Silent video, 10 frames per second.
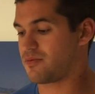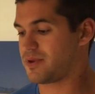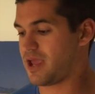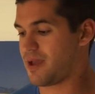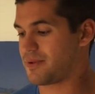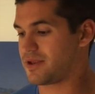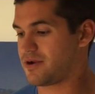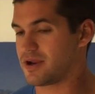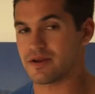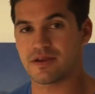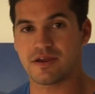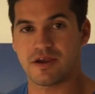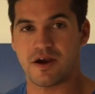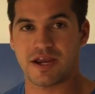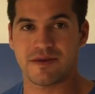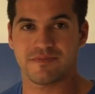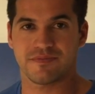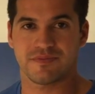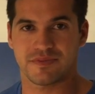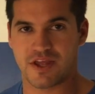I'd be happy to hear it. Okay,
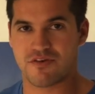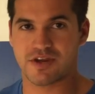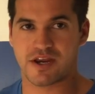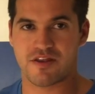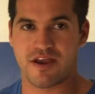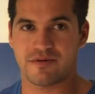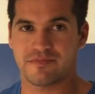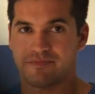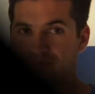thanks for checking us out.